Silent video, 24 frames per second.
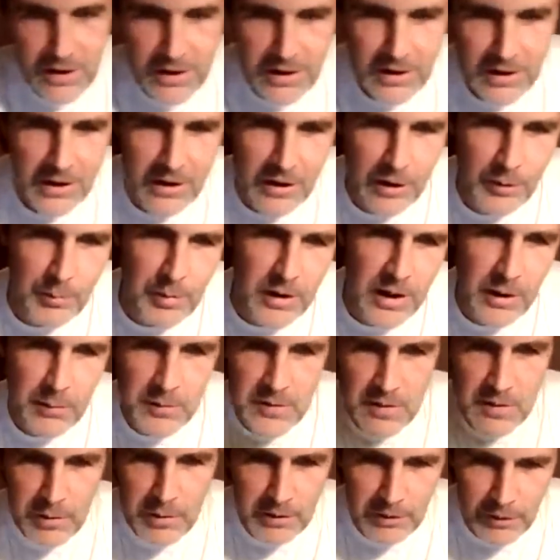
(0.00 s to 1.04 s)
and I'll be able to
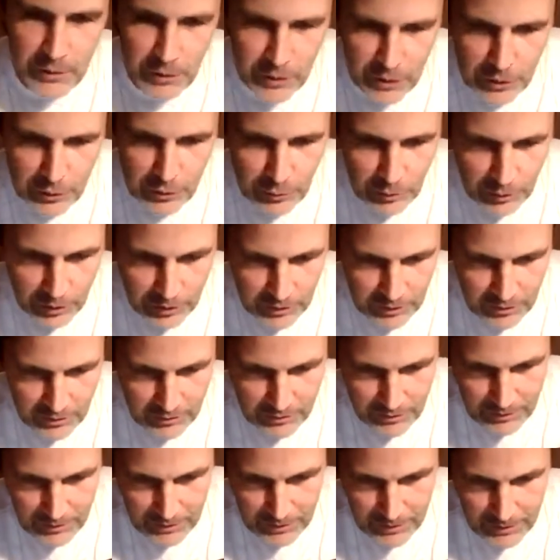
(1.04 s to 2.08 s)
build a new one
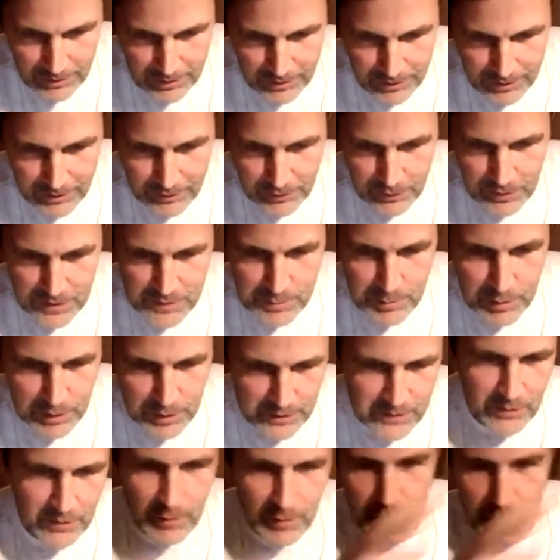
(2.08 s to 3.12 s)
that's built
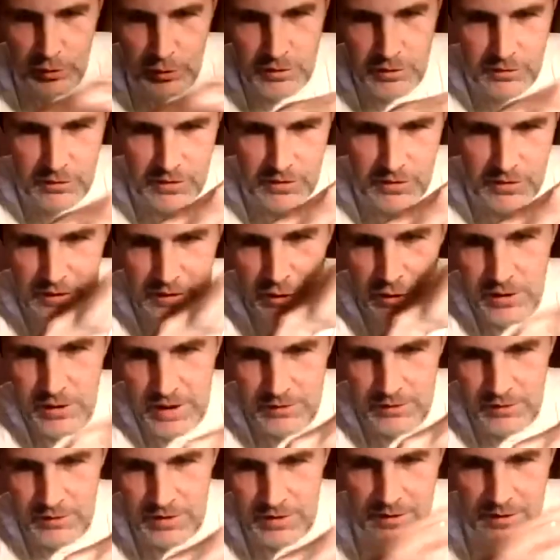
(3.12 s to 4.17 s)
of the modules that I took
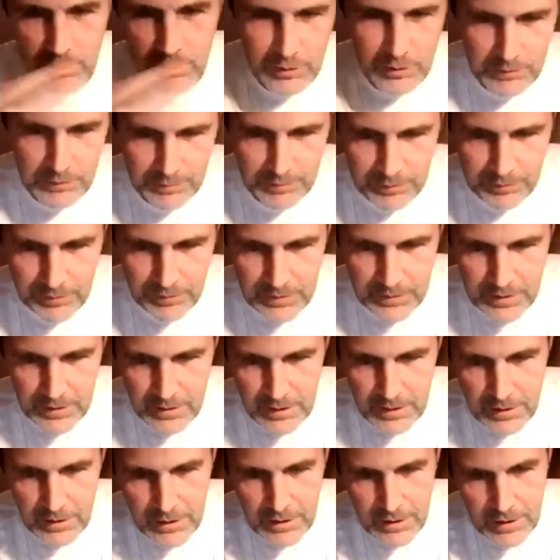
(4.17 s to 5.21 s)
out of this one.
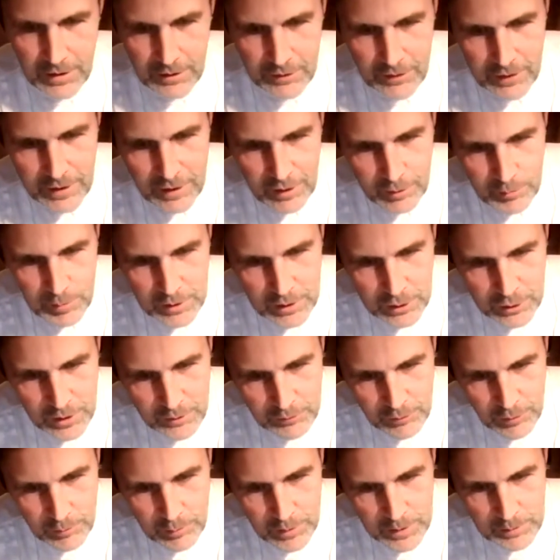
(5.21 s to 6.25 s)
And then I'll be looking
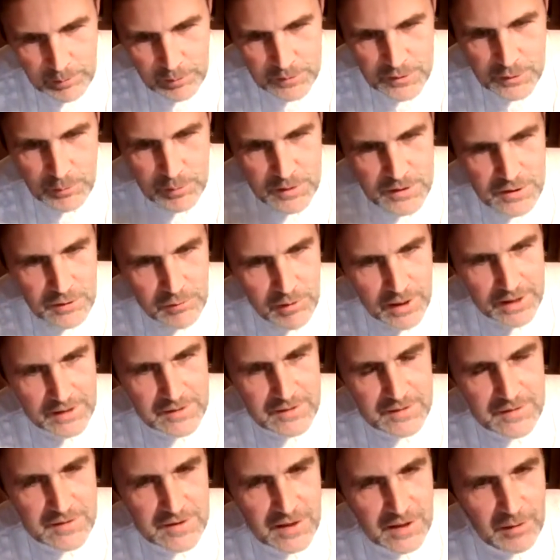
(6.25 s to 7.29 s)
for people to interact
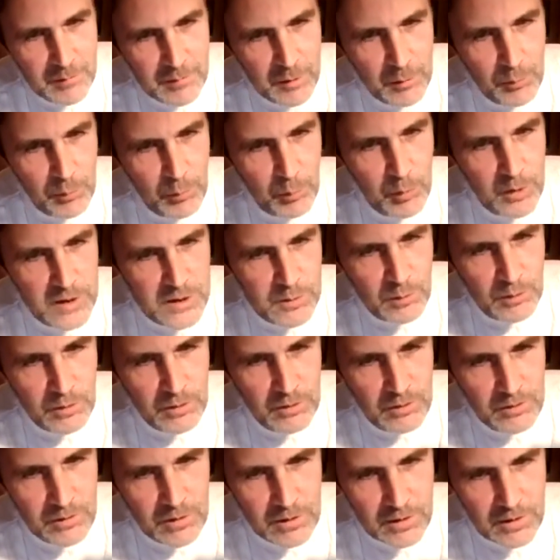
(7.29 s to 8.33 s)
and tell me which
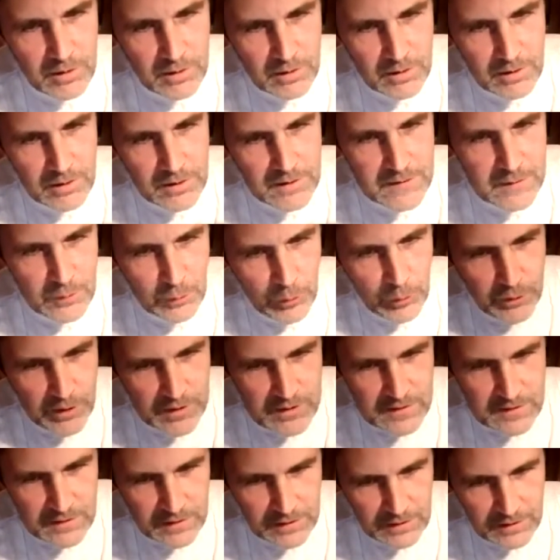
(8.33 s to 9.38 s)
one is
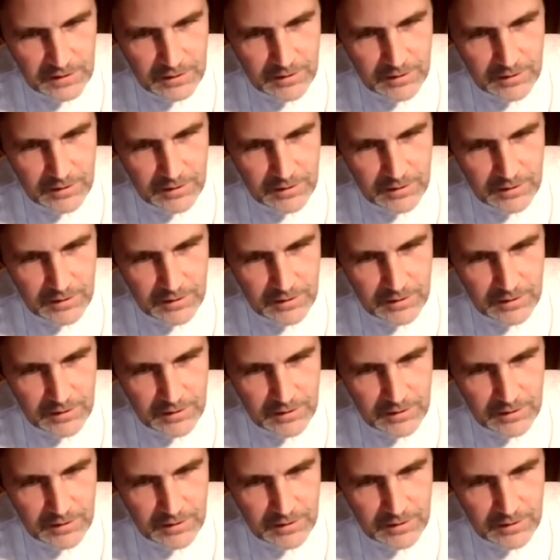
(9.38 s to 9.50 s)
authentic.